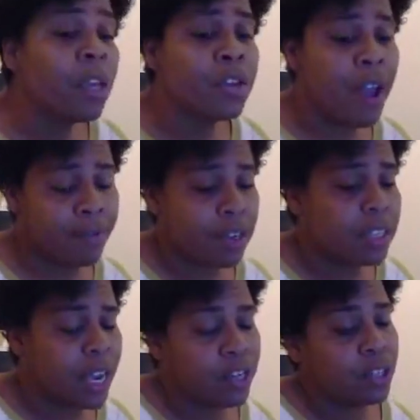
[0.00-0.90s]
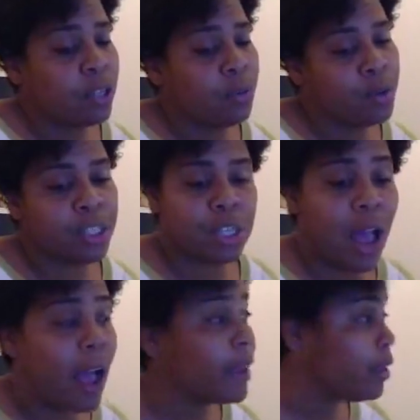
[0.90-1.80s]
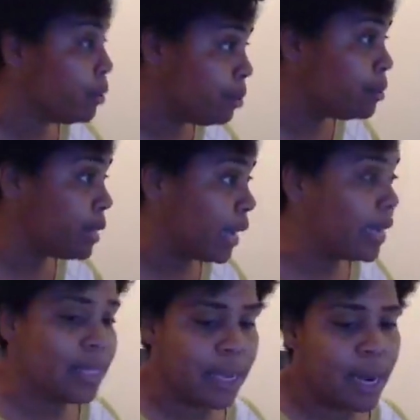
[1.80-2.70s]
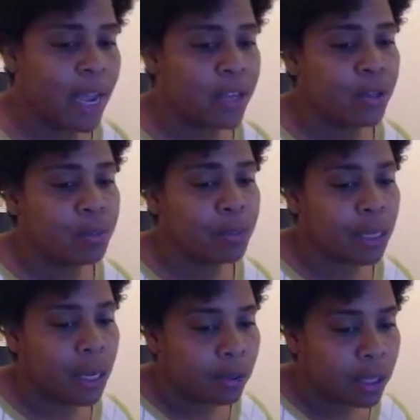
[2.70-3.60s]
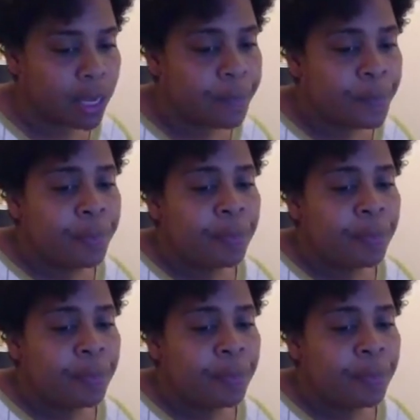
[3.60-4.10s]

You have your scheduler, which I use, like I said, I use Planoly,